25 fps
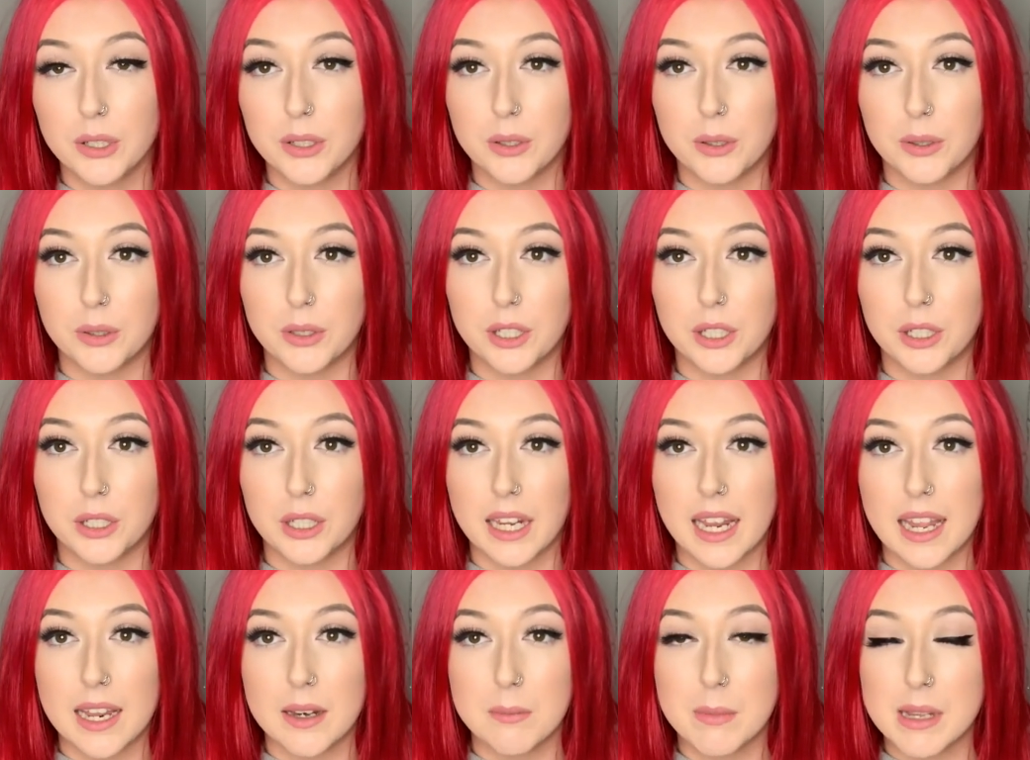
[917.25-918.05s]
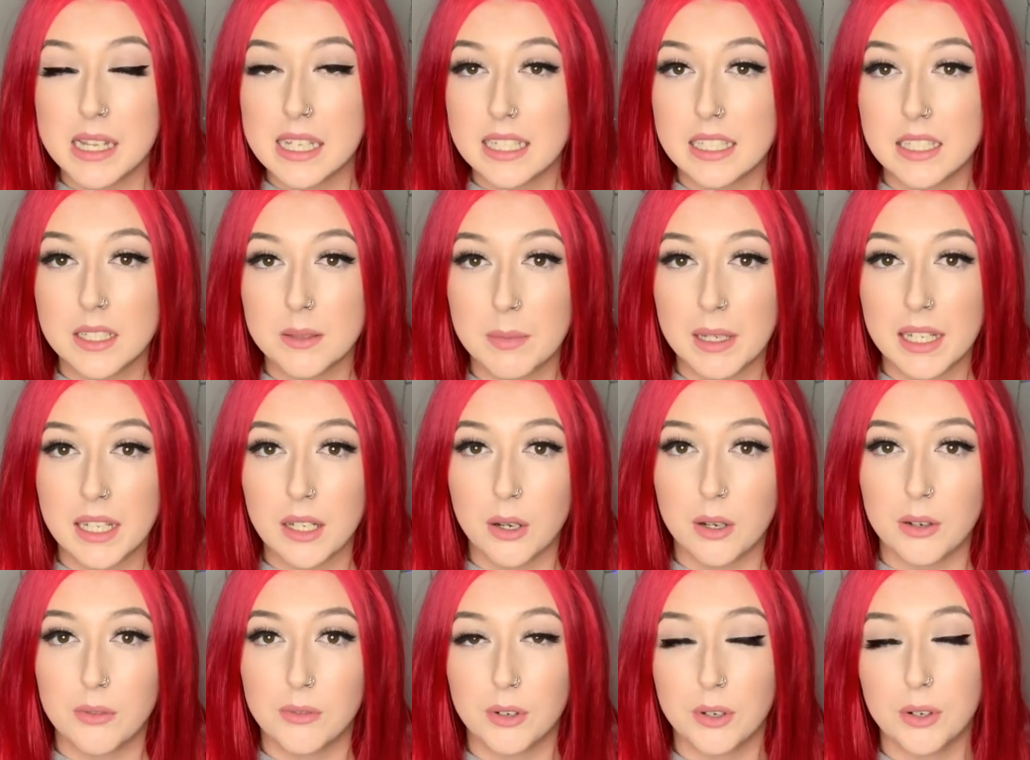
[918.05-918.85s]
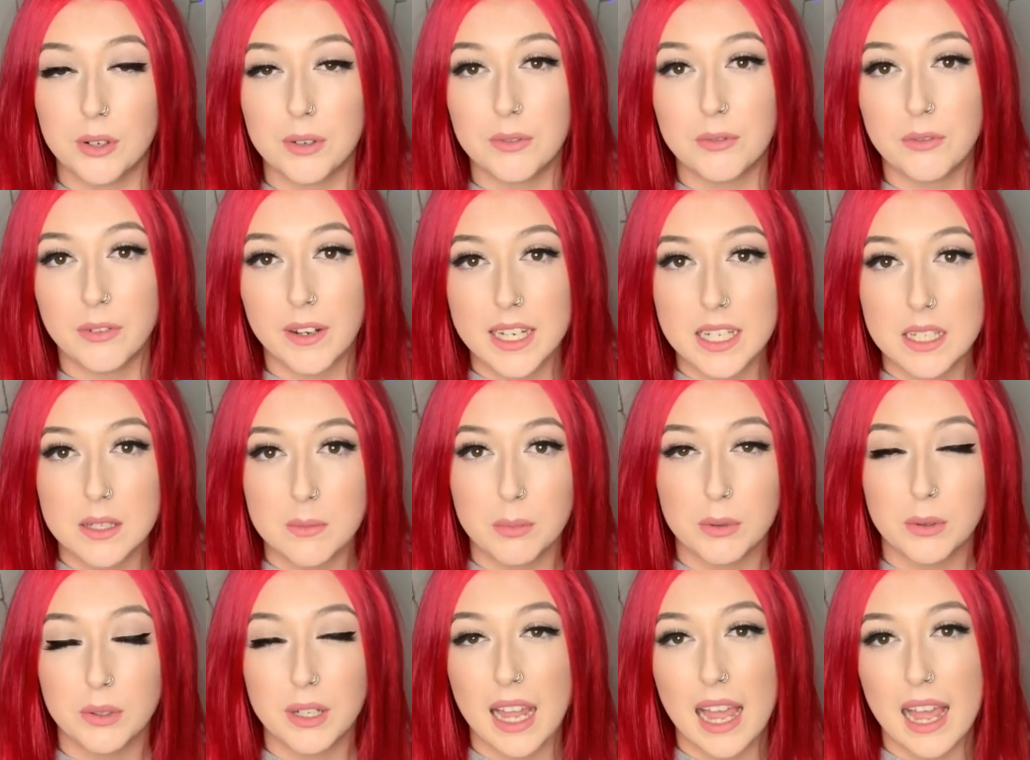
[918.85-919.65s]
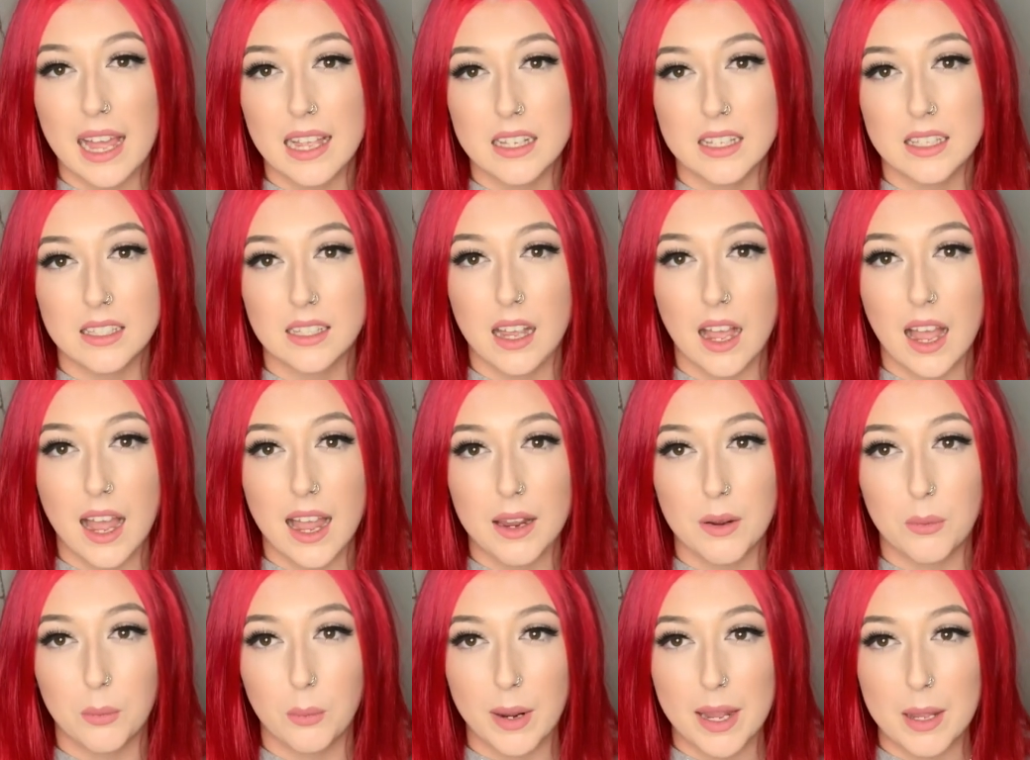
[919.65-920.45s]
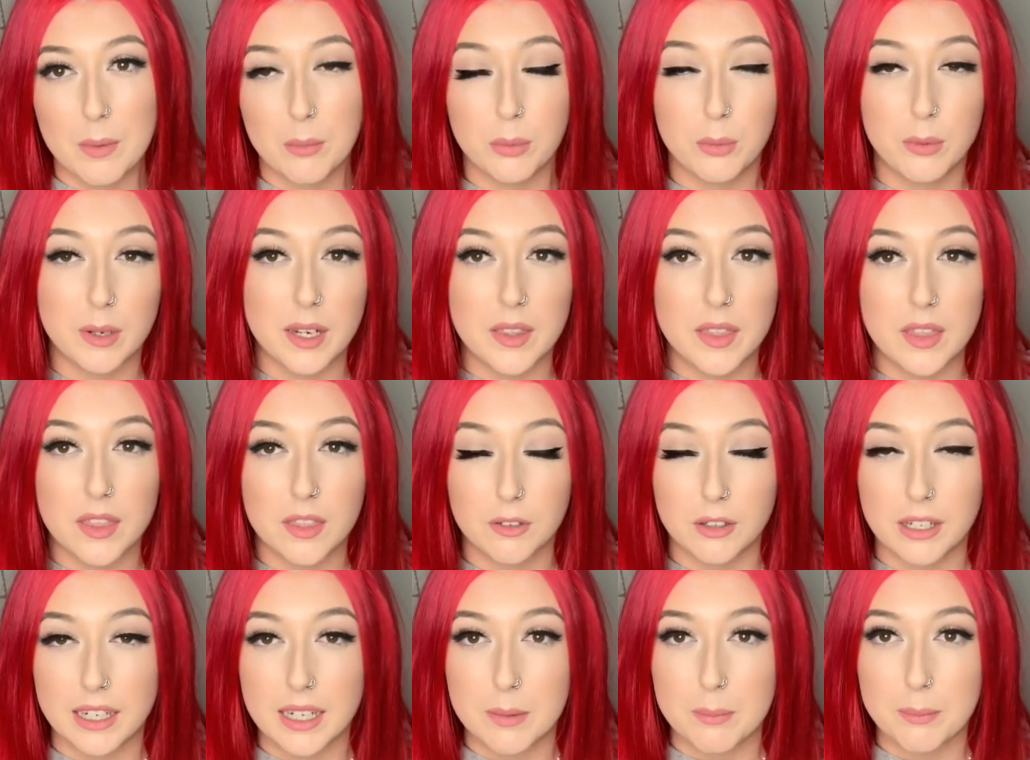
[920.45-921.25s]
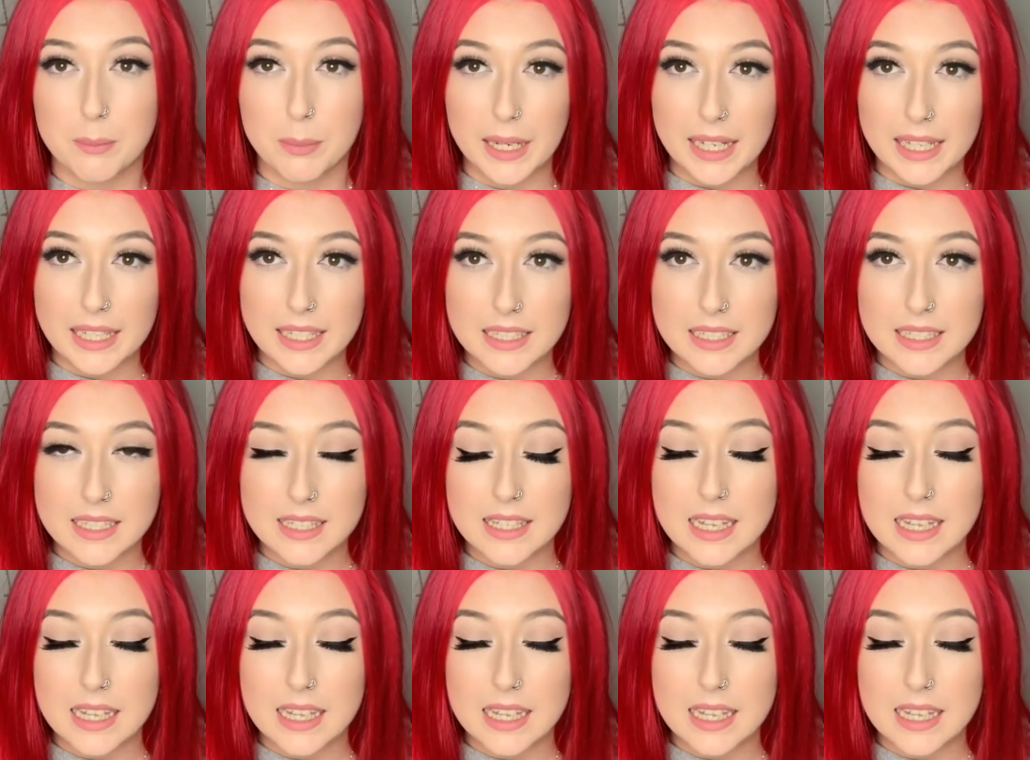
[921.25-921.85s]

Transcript: or you can message me over on Facebook at Skyweb with 3 B's.